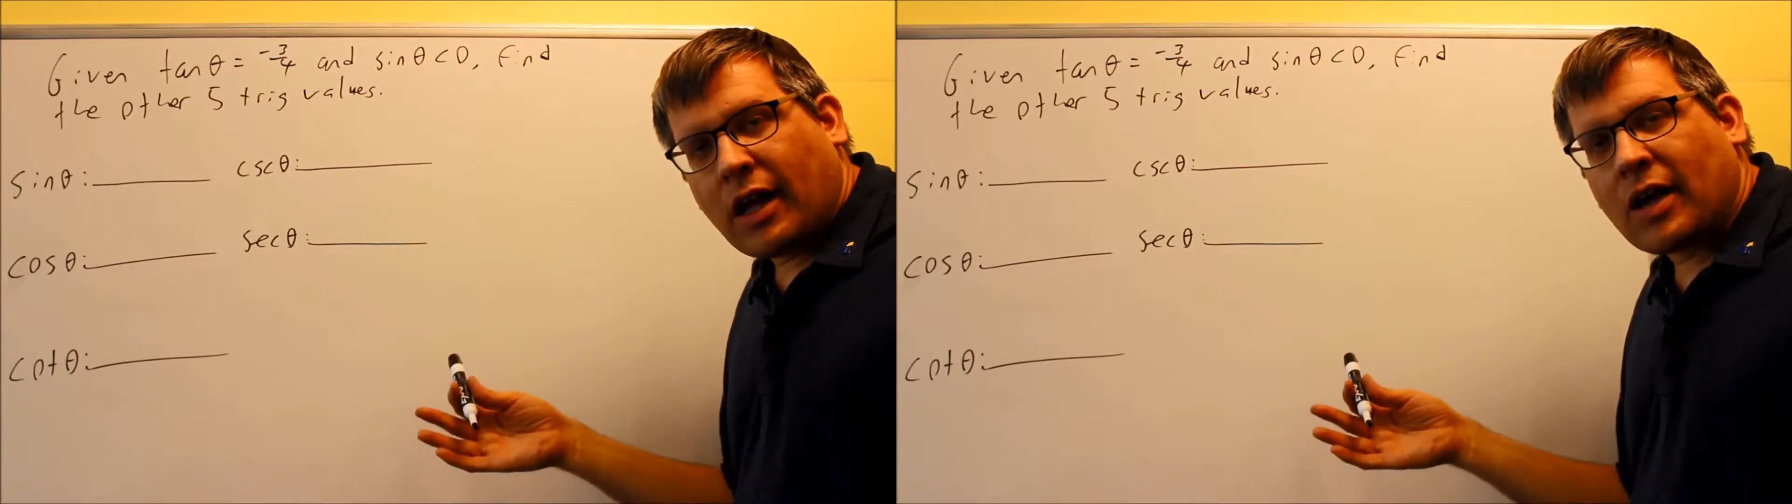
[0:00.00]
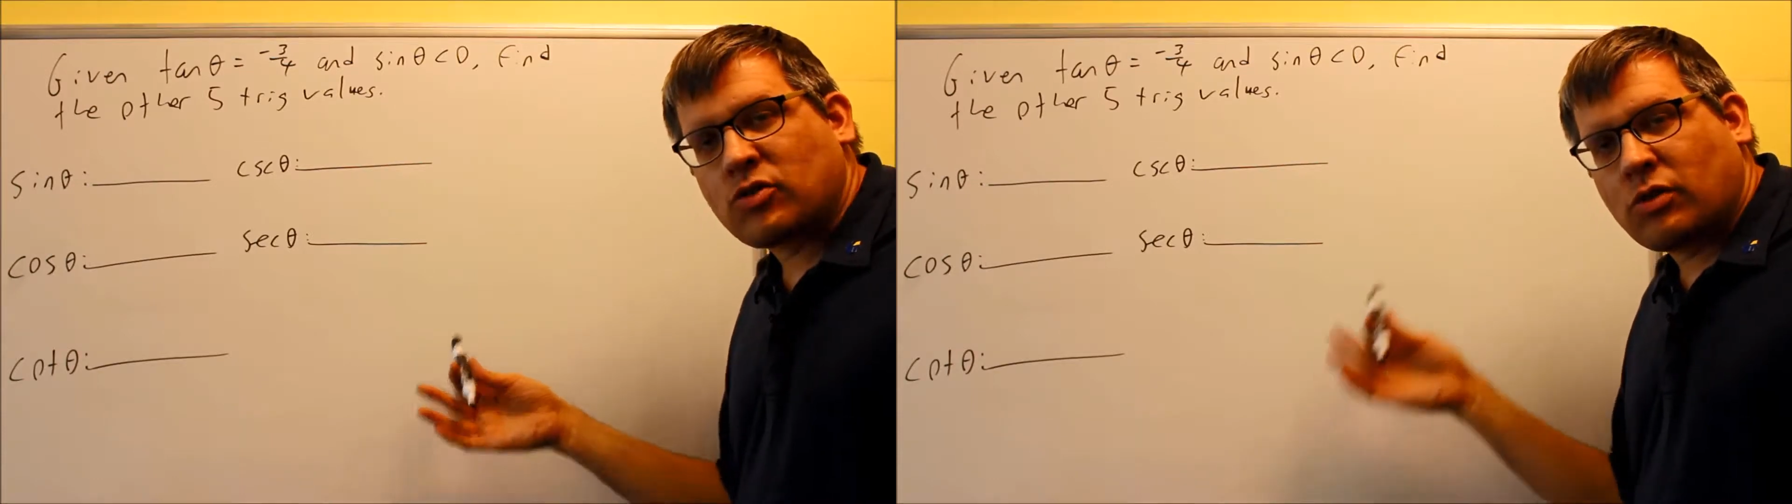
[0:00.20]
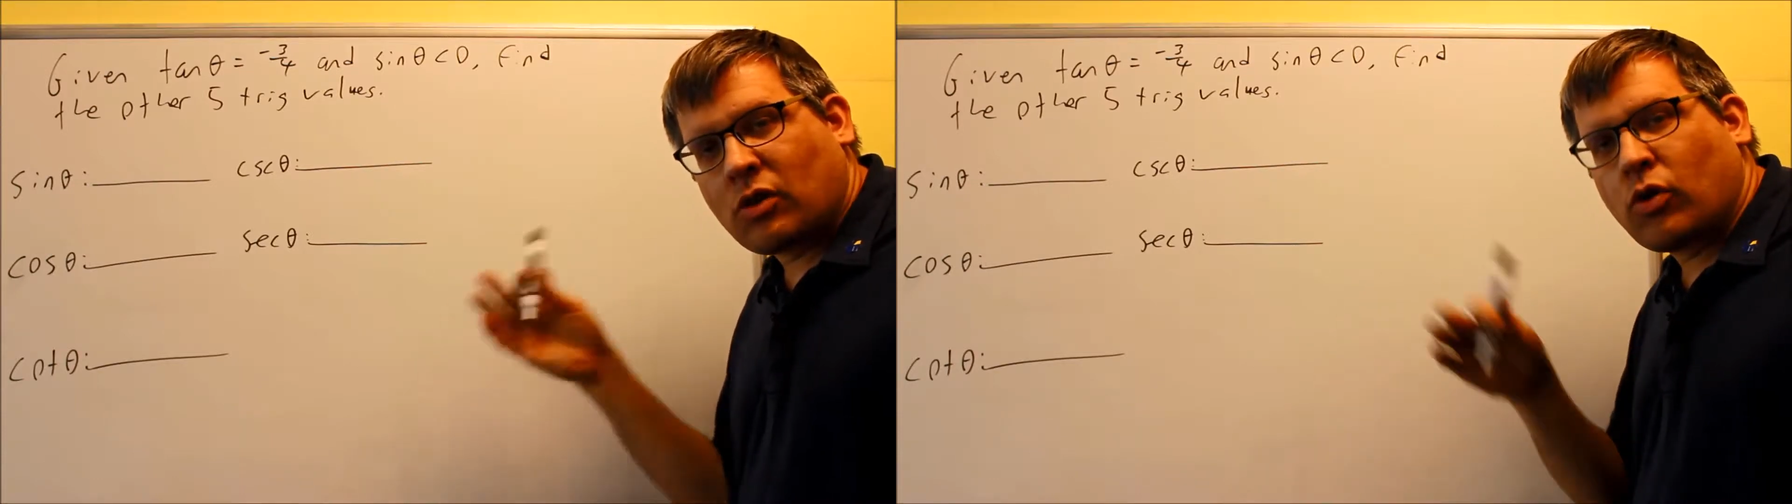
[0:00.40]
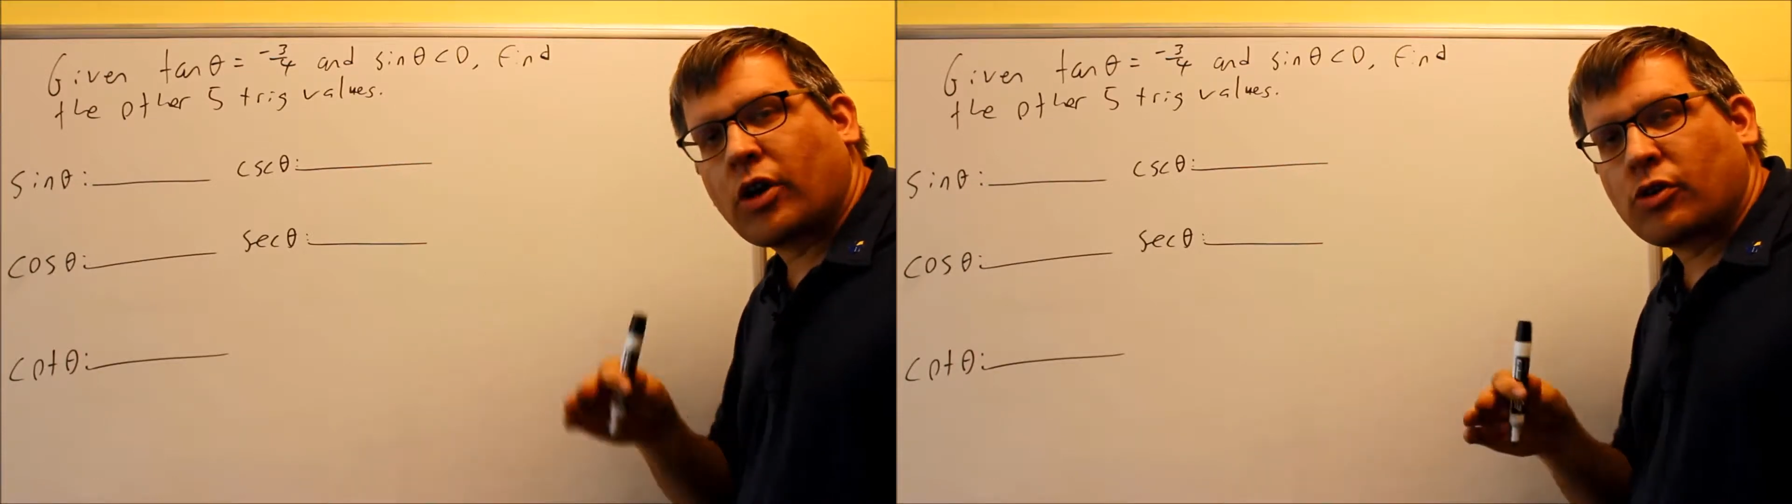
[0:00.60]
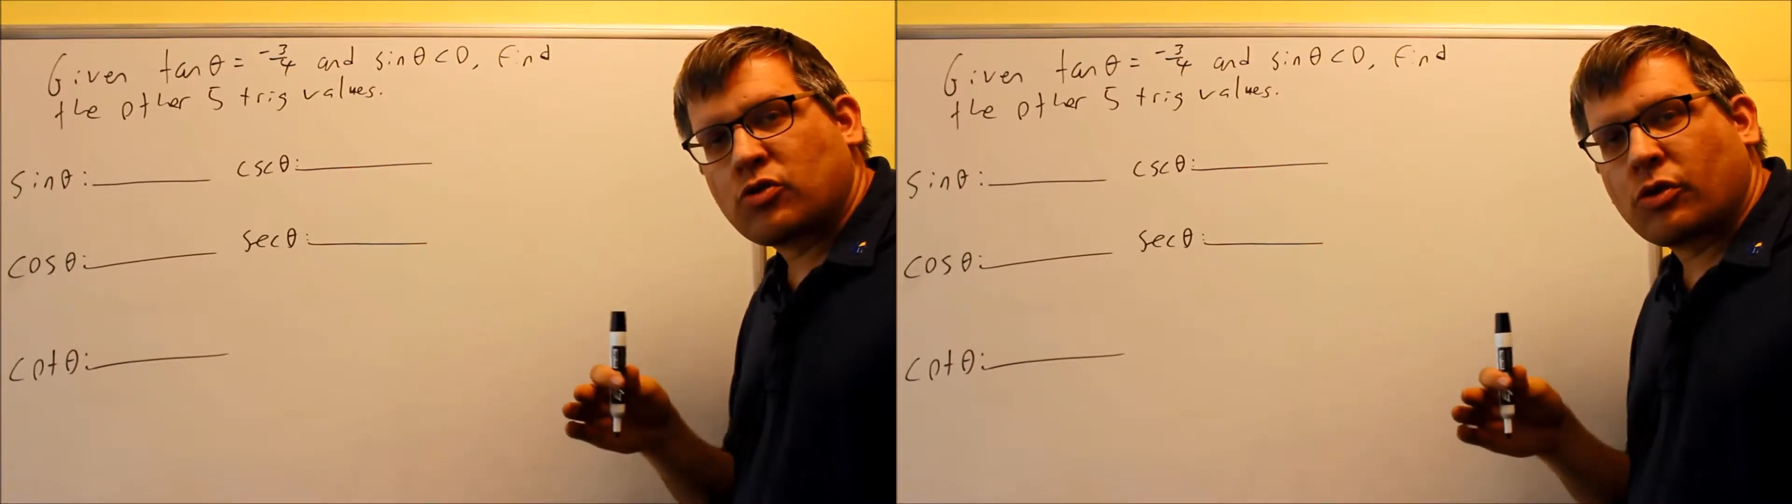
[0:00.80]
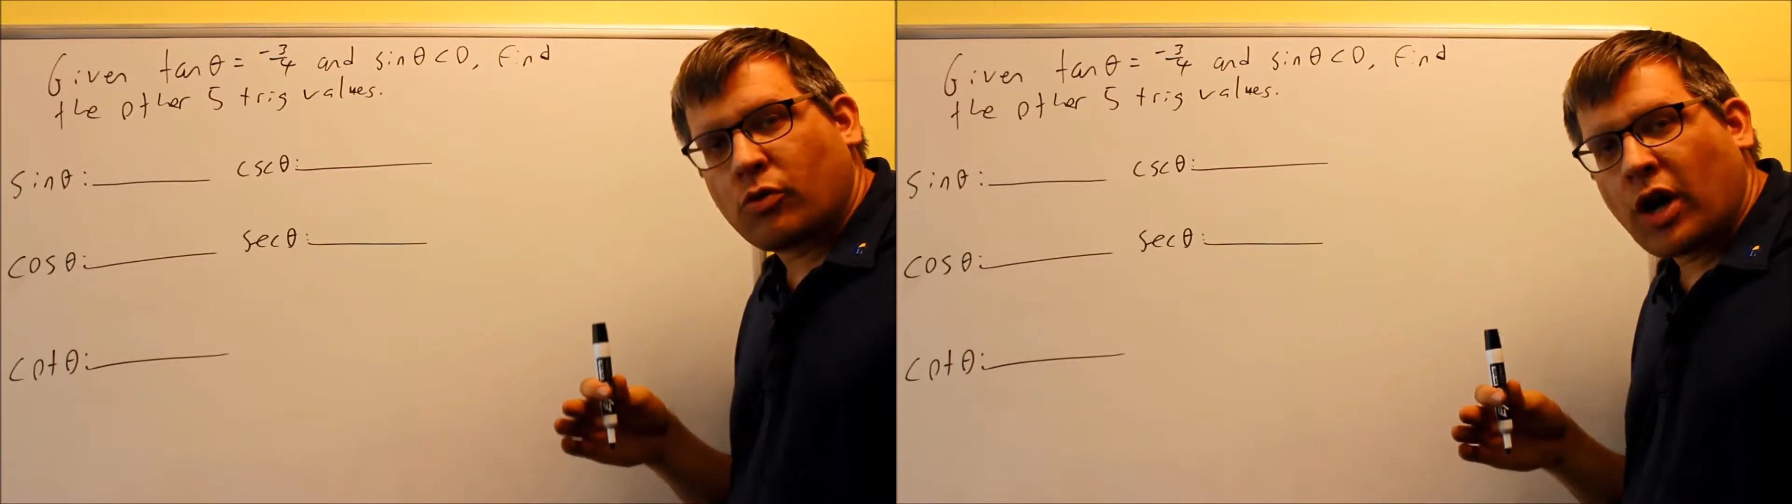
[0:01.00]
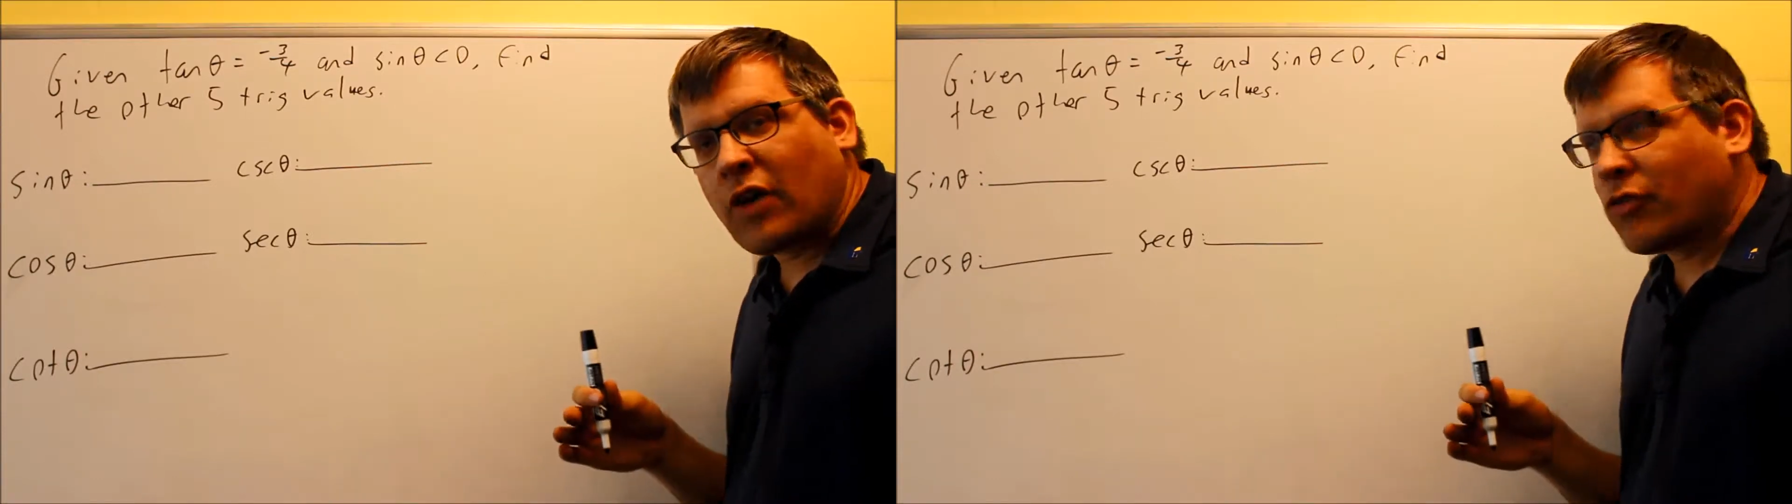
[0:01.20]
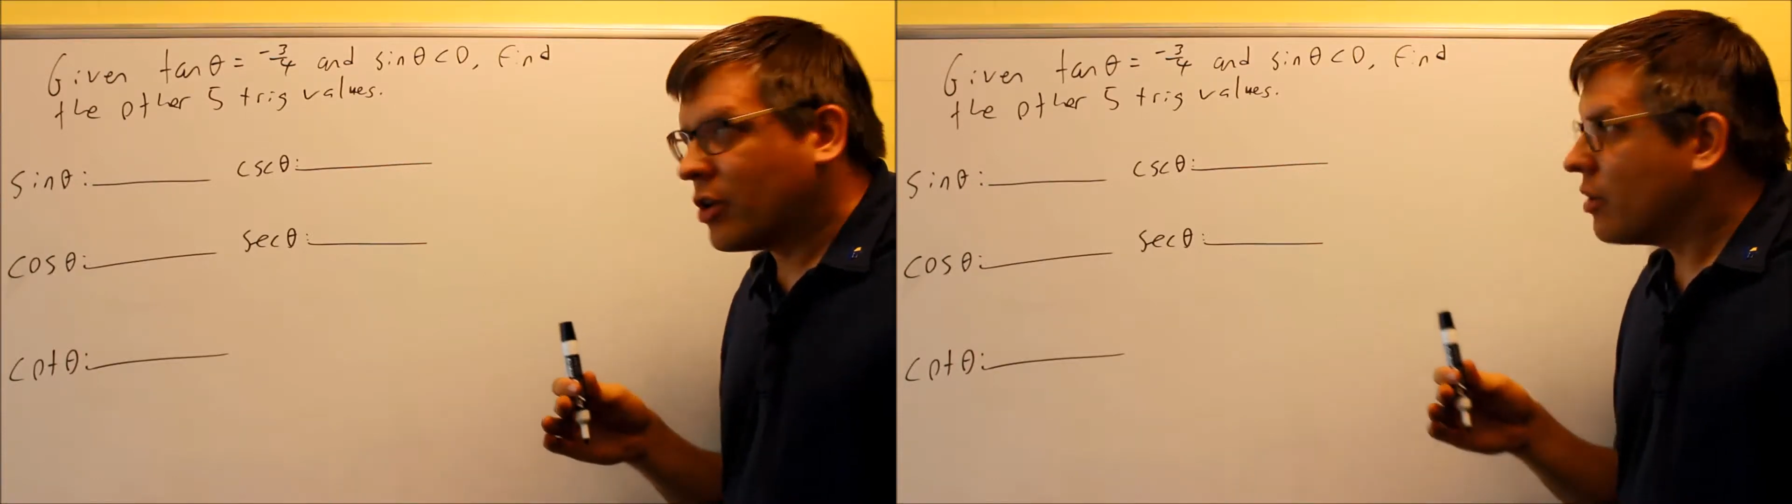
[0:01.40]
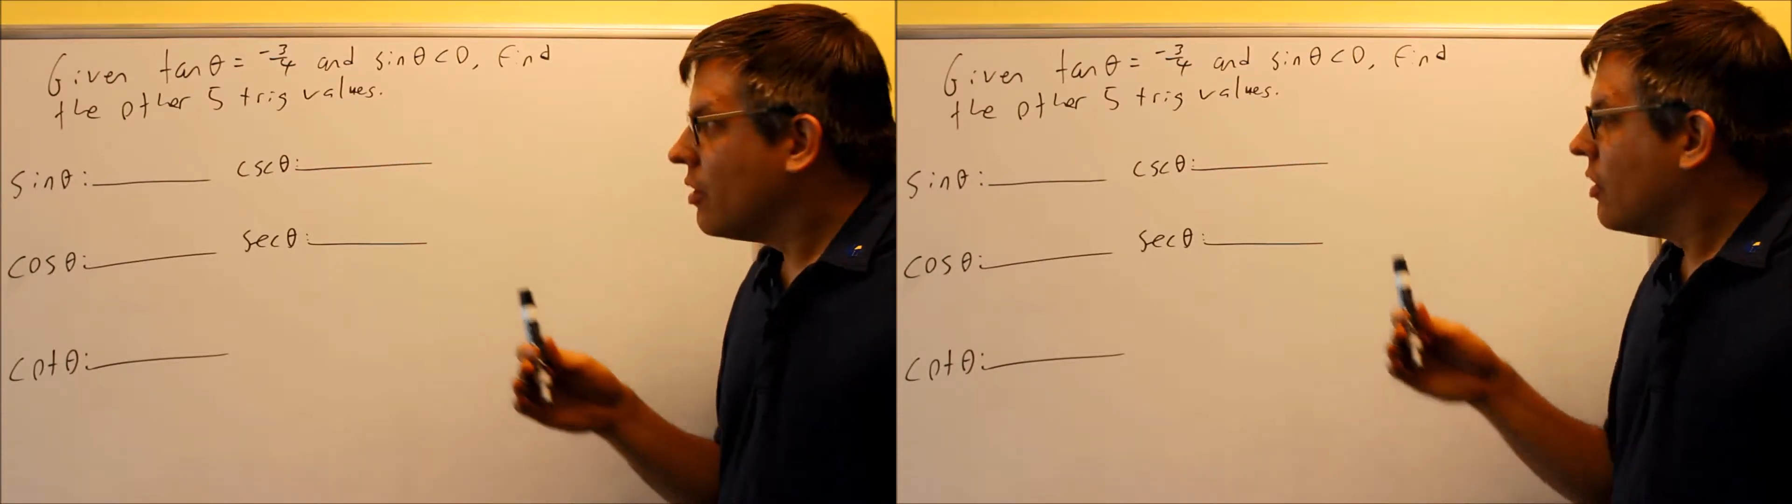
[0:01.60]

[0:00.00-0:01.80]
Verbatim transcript: as the quadrants with graphing.